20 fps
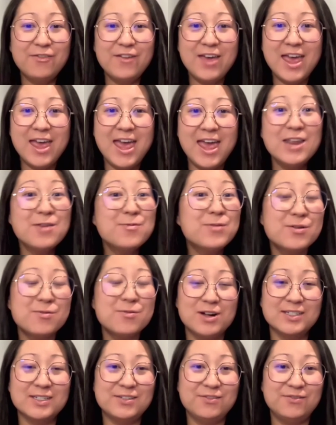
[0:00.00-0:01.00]
anyone
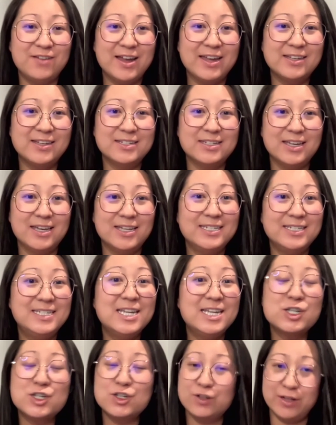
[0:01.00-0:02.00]
wants to find
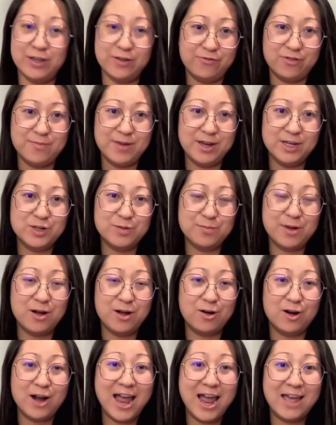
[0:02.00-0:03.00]
additional information about
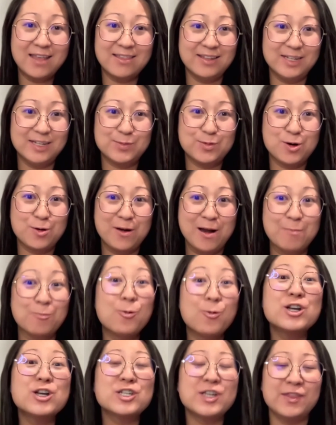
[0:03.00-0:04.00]
our athletes program,
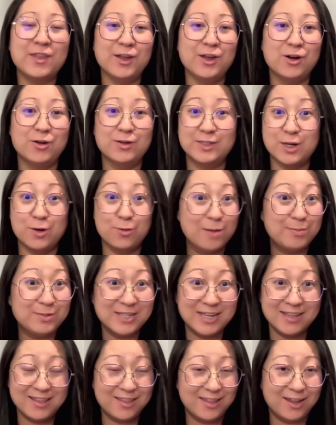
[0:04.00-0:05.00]
where should they go? Is there a
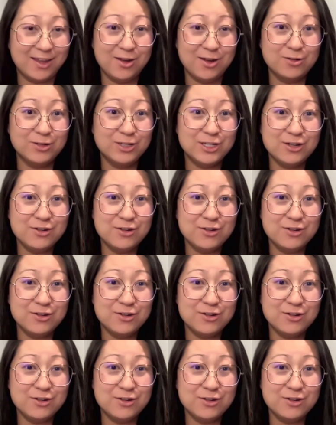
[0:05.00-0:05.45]
website that they can go to?